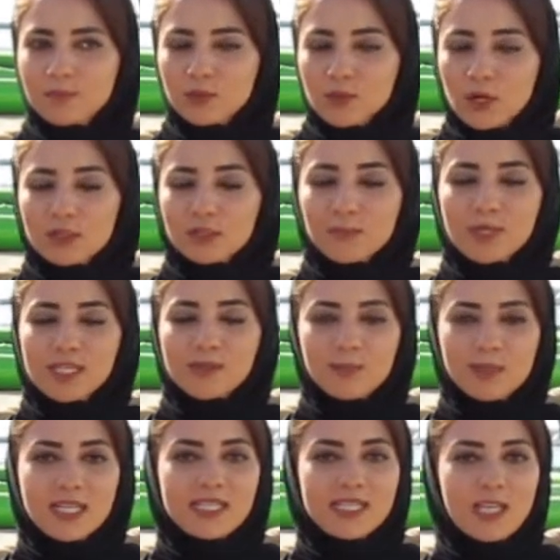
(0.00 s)
Don't miss,
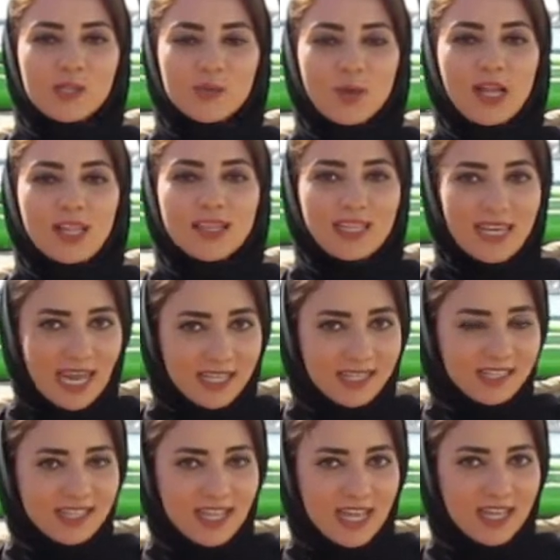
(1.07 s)
please, as well, the
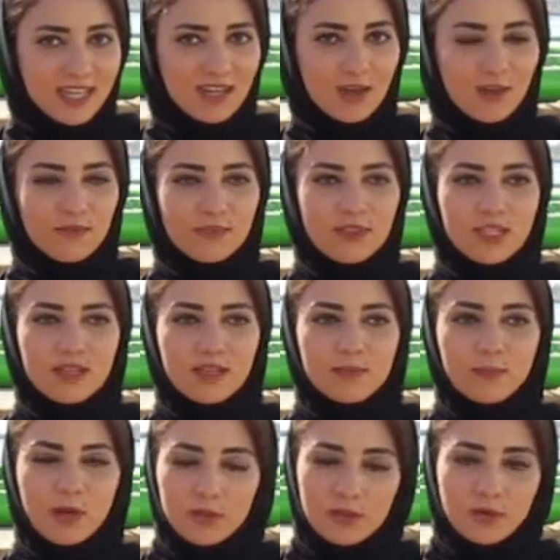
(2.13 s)
last day of the
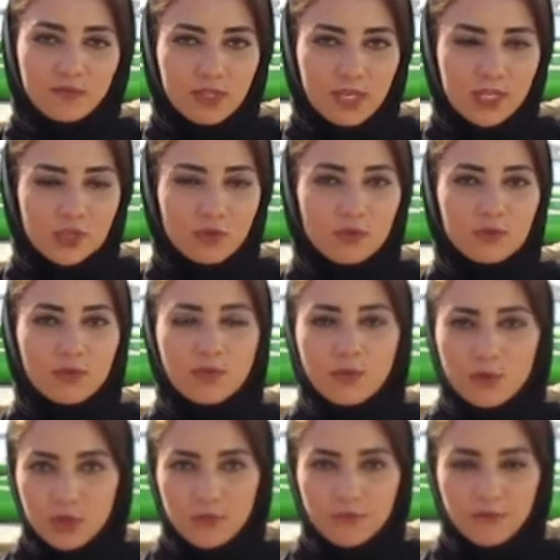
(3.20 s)
Mother of the Nation on the
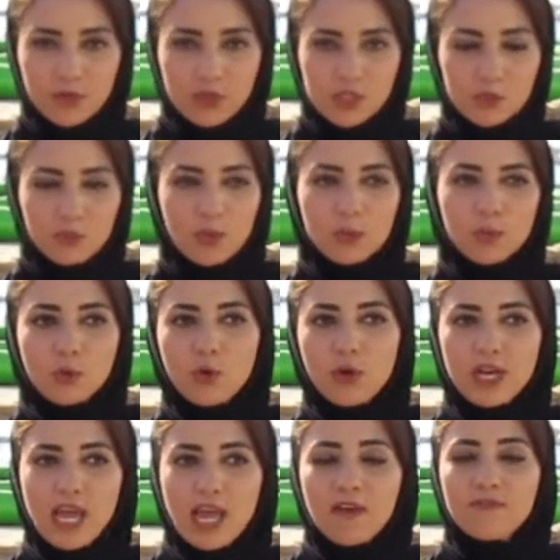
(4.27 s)
31st, where we're
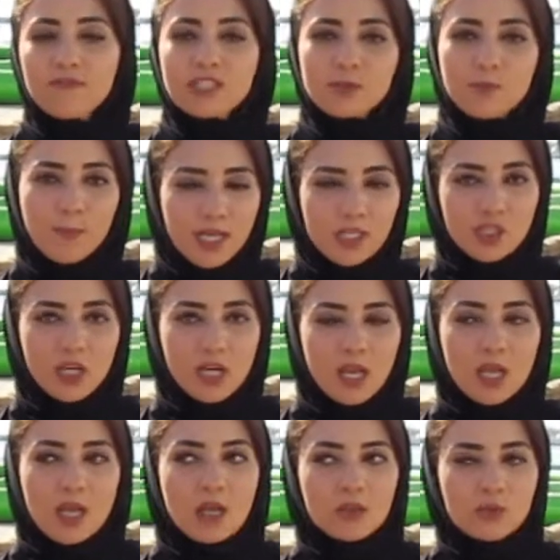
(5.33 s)
going to have a special
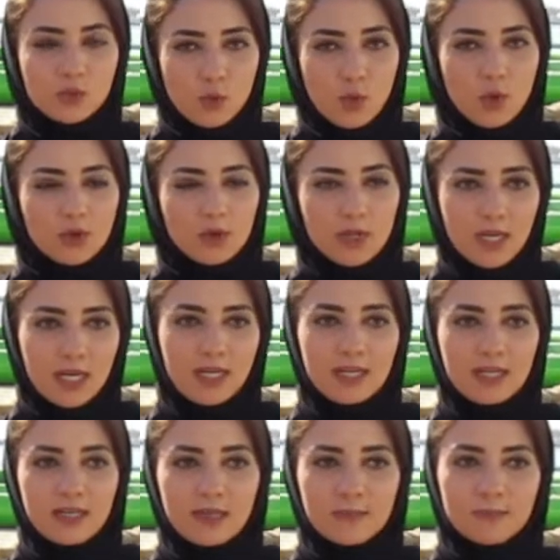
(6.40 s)
zone,
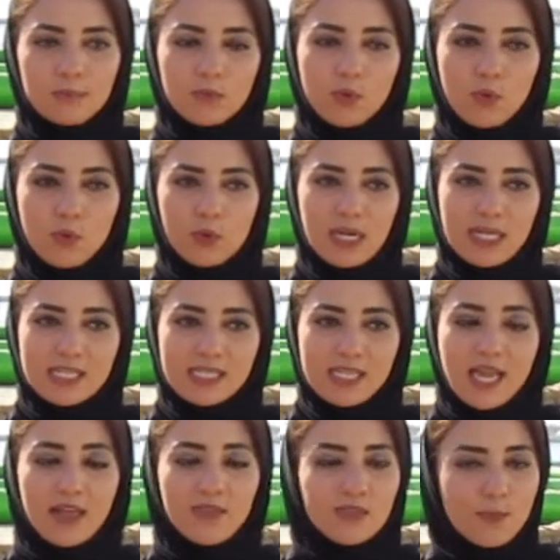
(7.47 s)
or let's
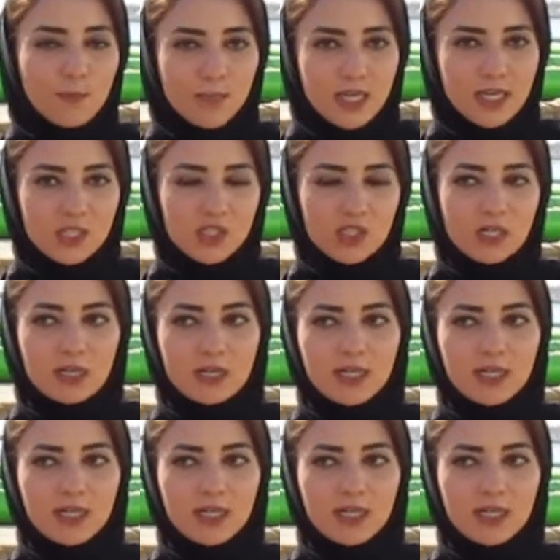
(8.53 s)
say at the beach,